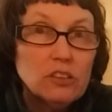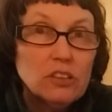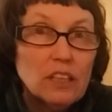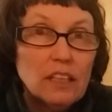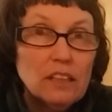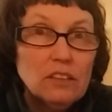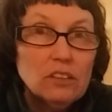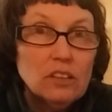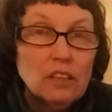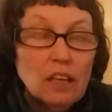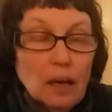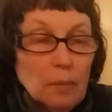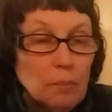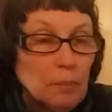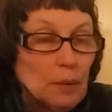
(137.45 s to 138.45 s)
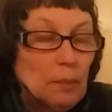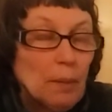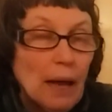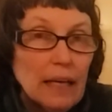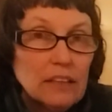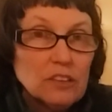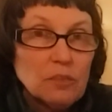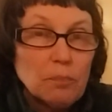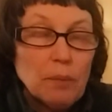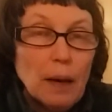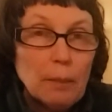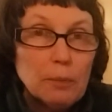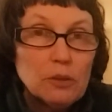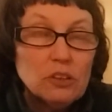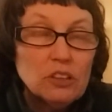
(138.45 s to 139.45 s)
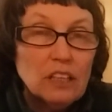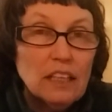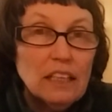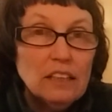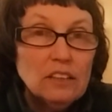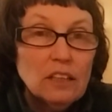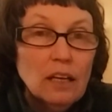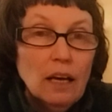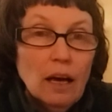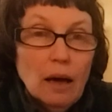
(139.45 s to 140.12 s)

seeds, big packets of pepper seeds,